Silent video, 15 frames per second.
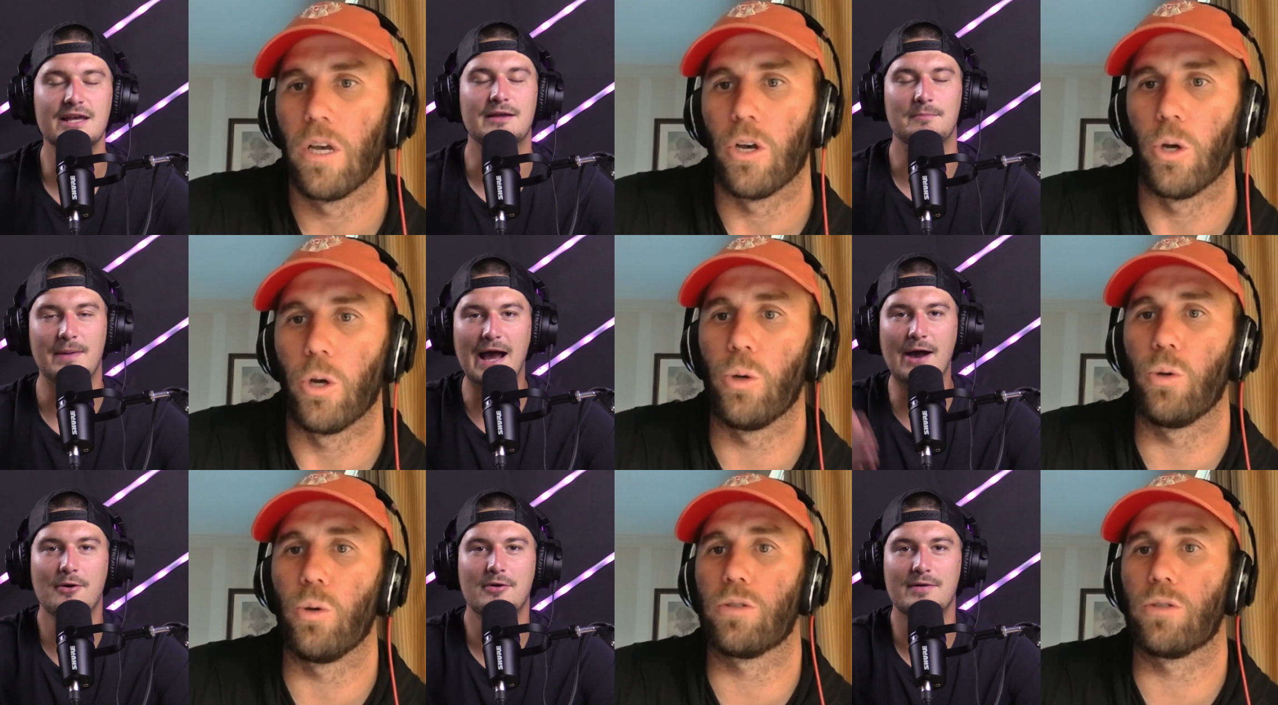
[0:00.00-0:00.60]
Speaker 1: Power
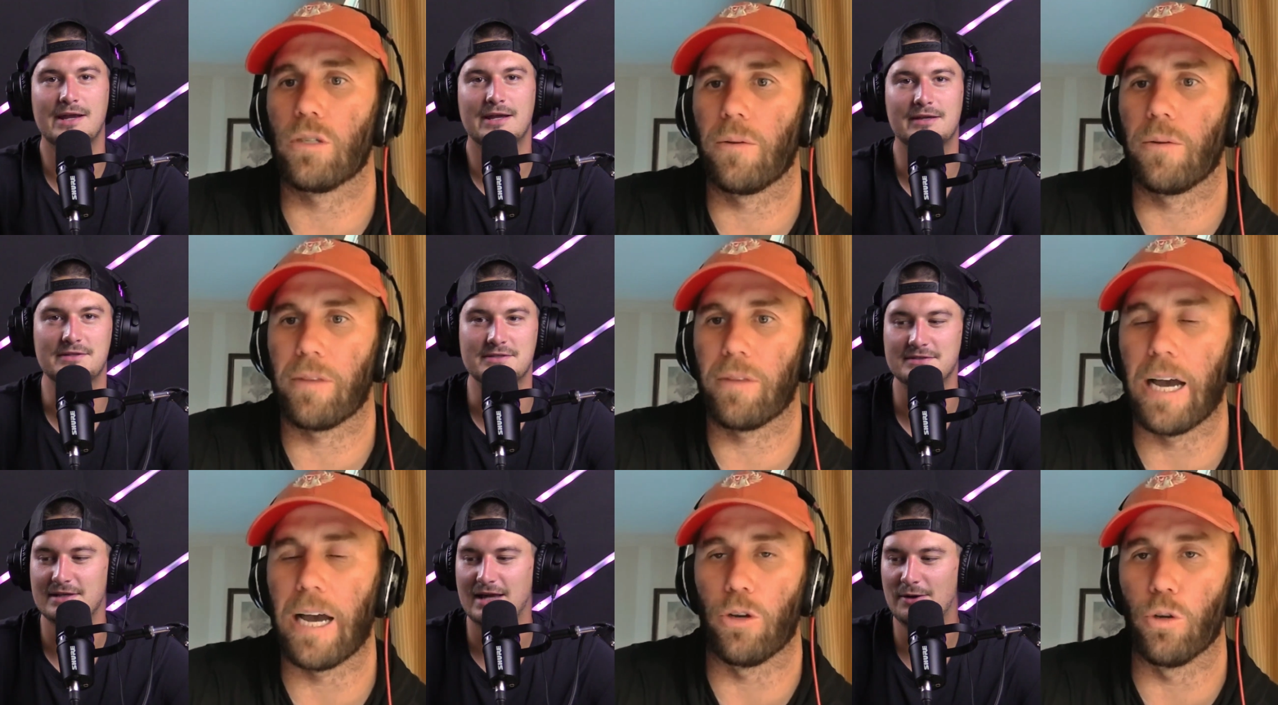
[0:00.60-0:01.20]
rankings.
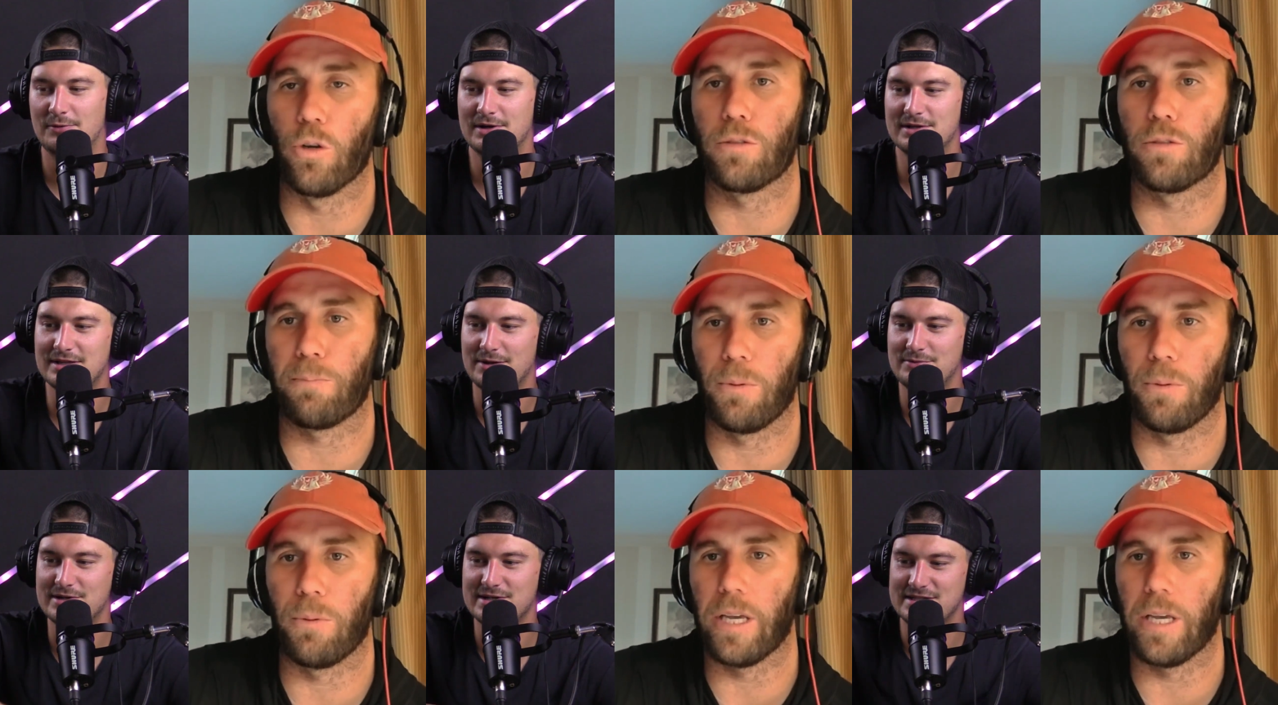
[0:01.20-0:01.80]
Yeah, I want I
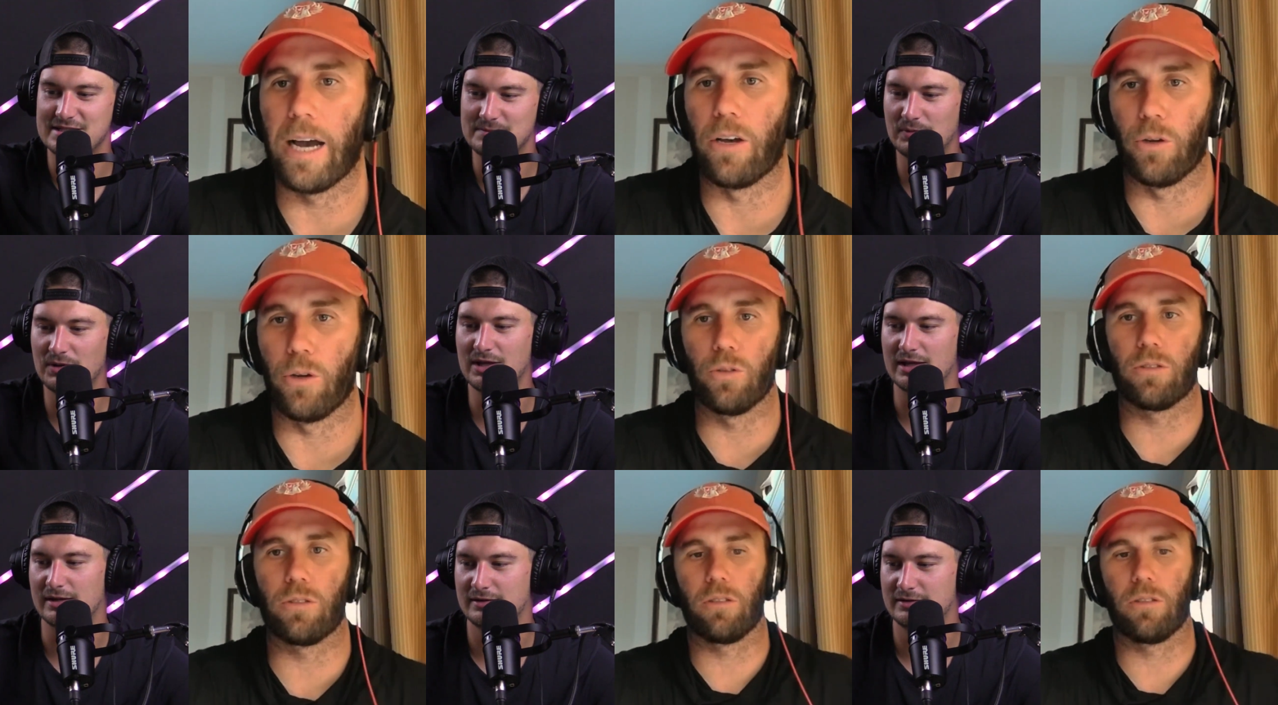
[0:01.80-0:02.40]
want it split. Yeah,
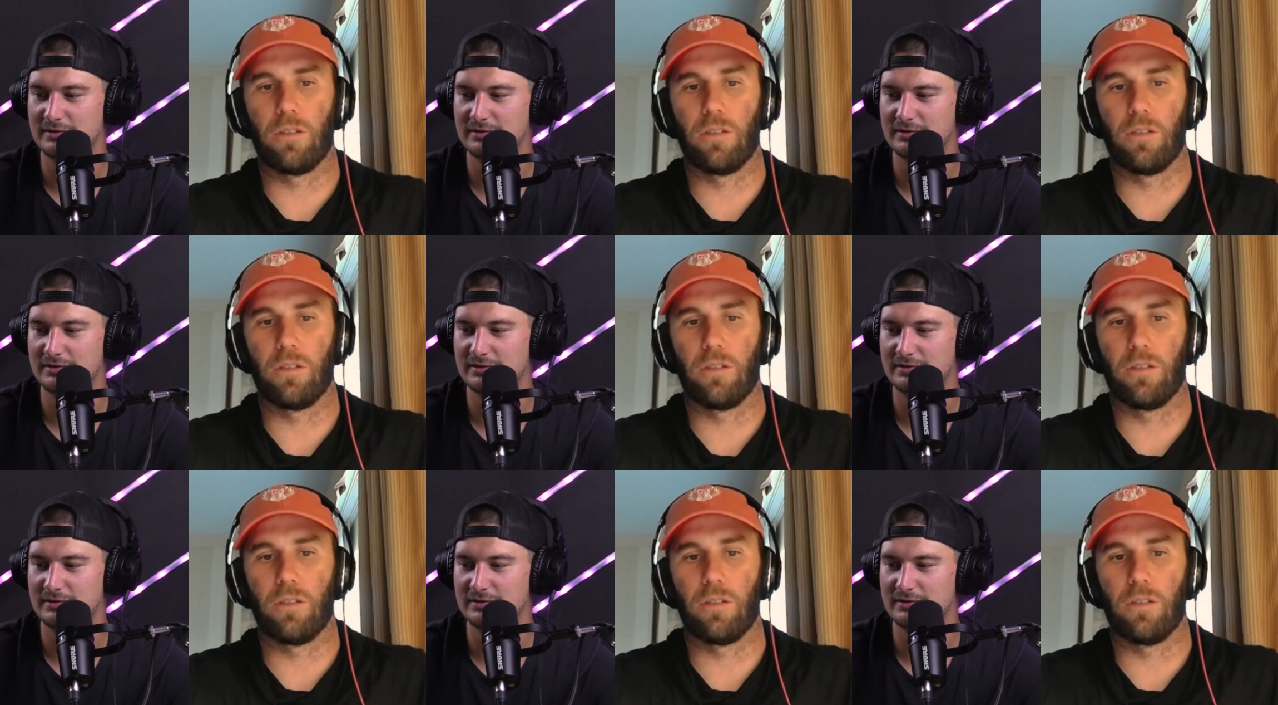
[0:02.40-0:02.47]
who's,